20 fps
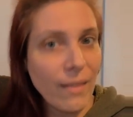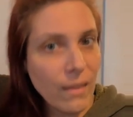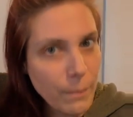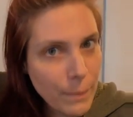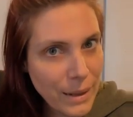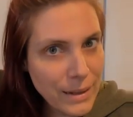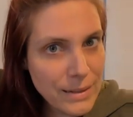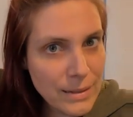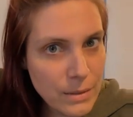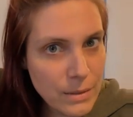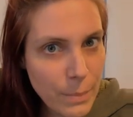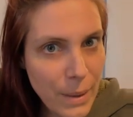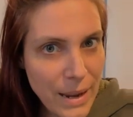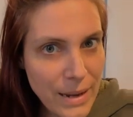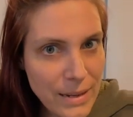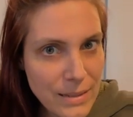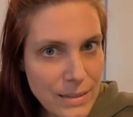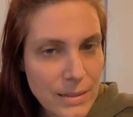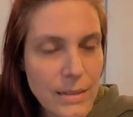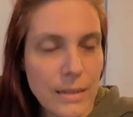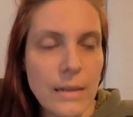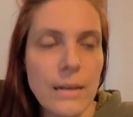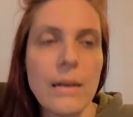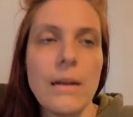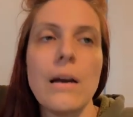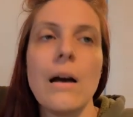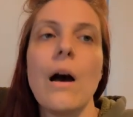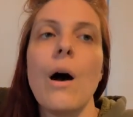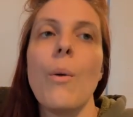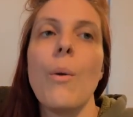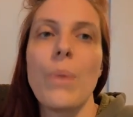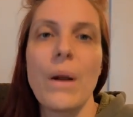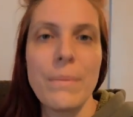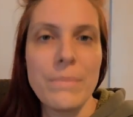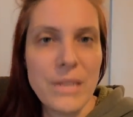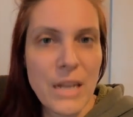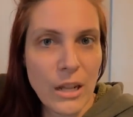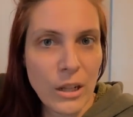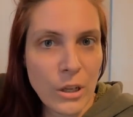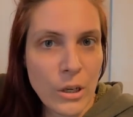element based, but
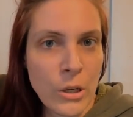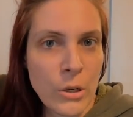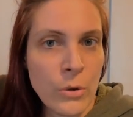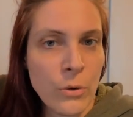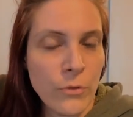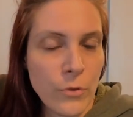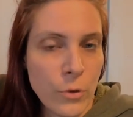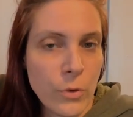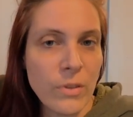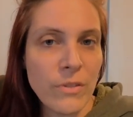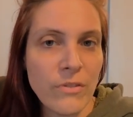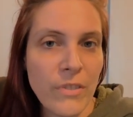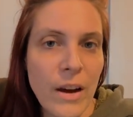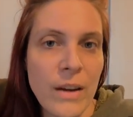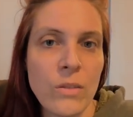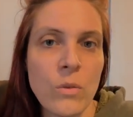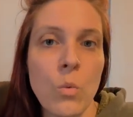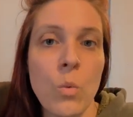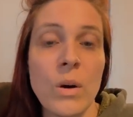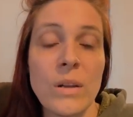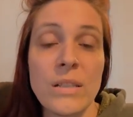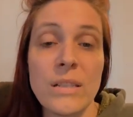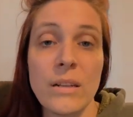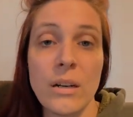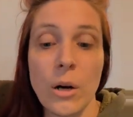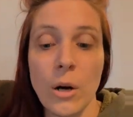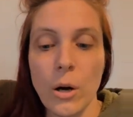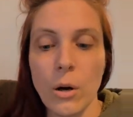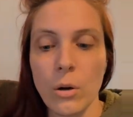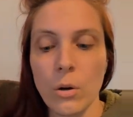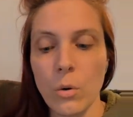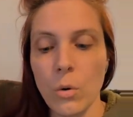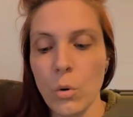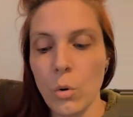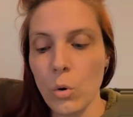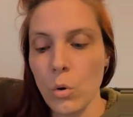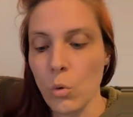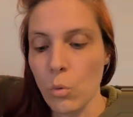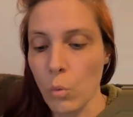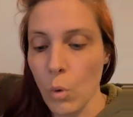I'm telling you, if you can find the ones that are
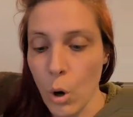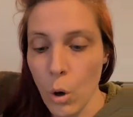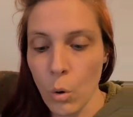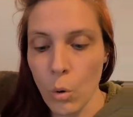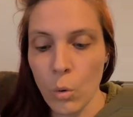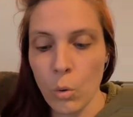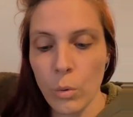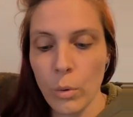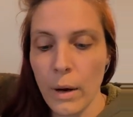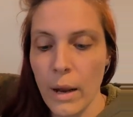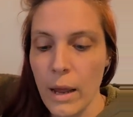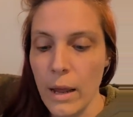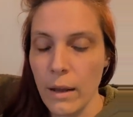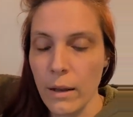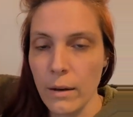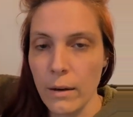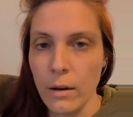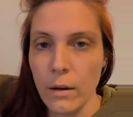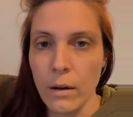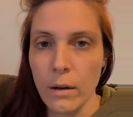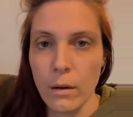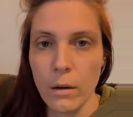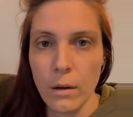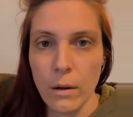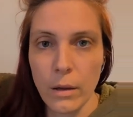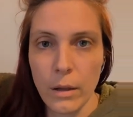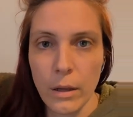grown in,